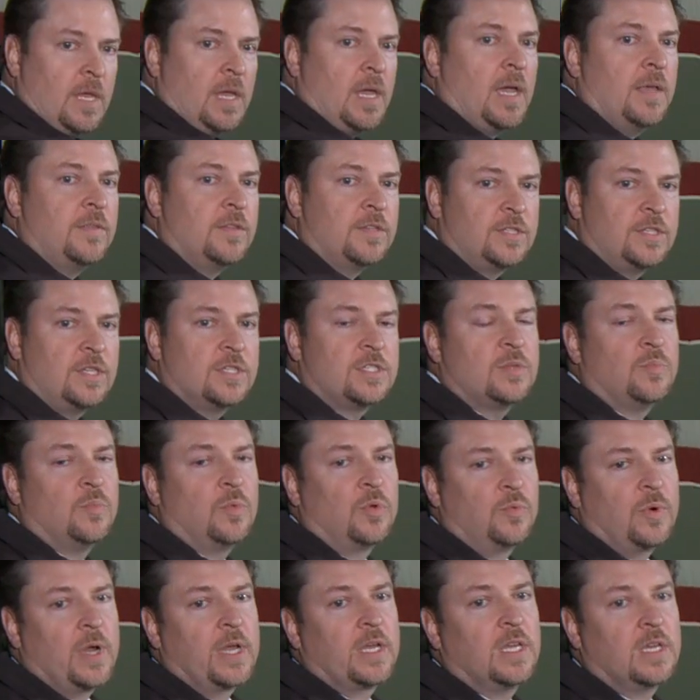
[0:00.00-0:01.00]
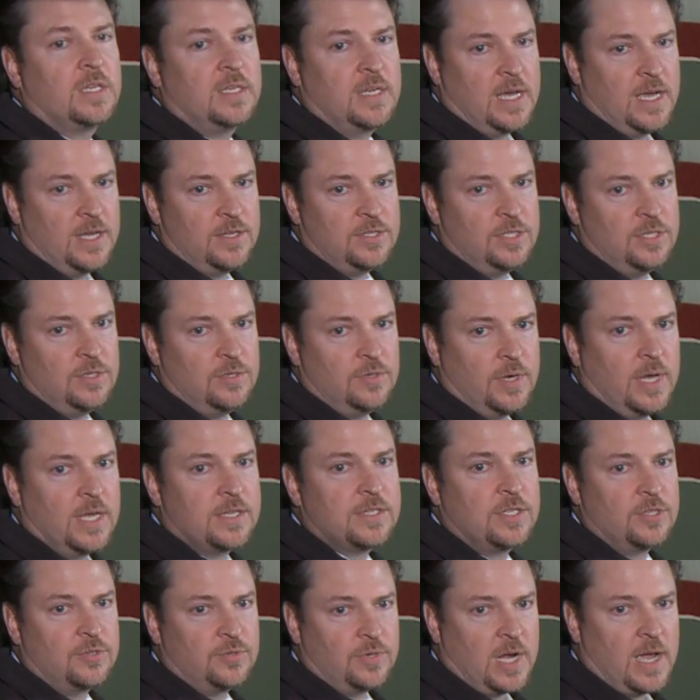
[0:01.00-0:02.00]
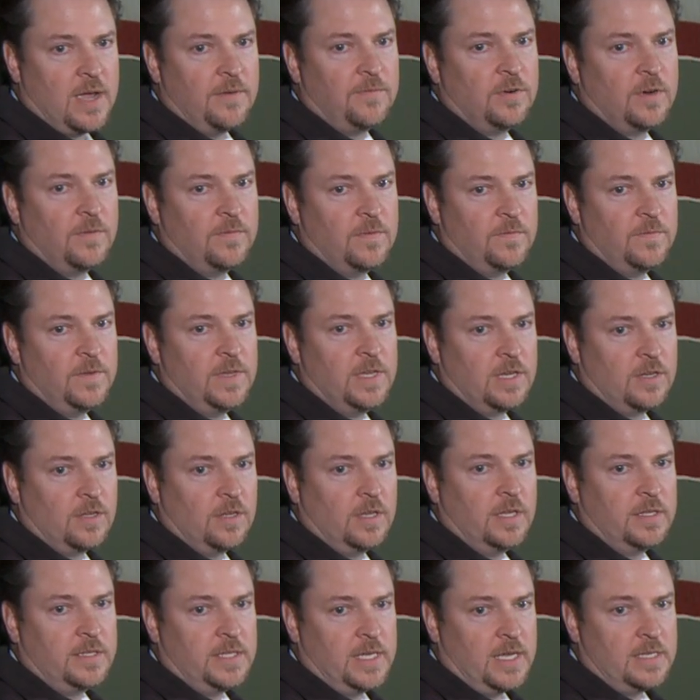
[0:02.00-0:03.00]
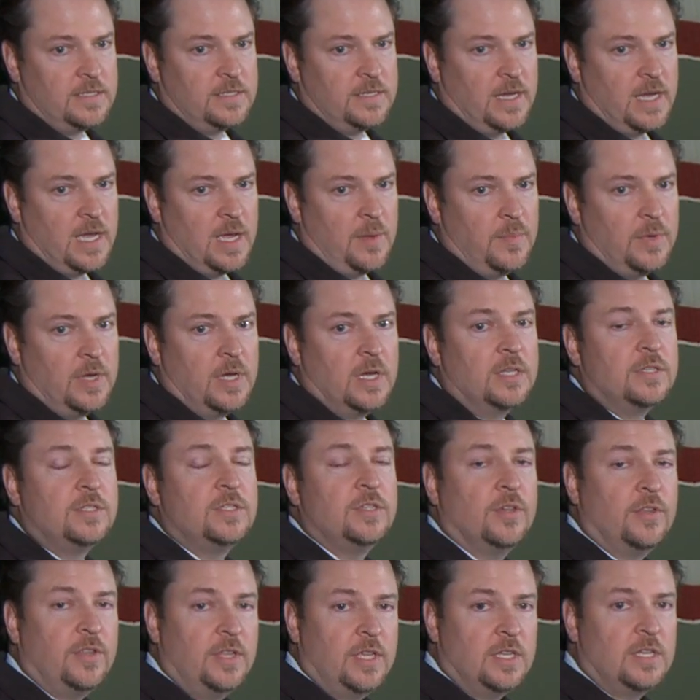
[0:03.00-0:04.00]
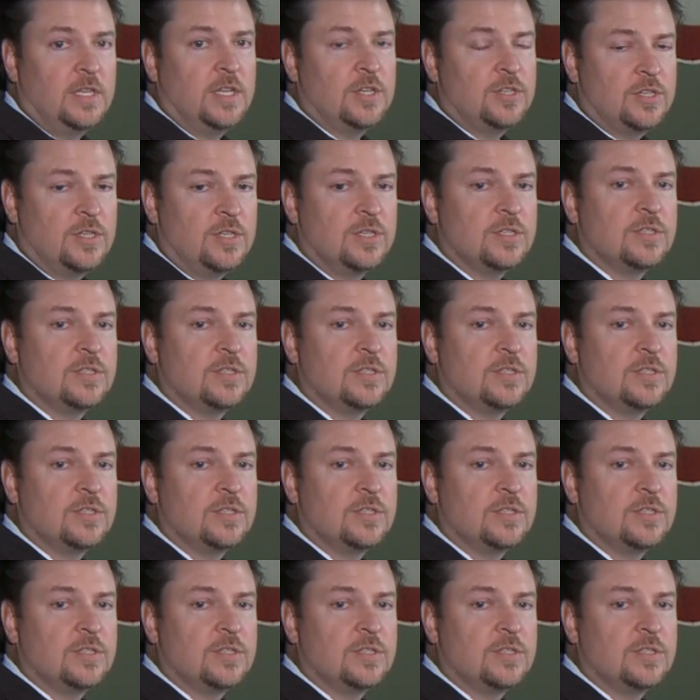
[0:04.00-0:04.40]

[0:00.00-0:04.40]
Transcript: and the system will recognize you as the driver of the vehicle at that time until the ignition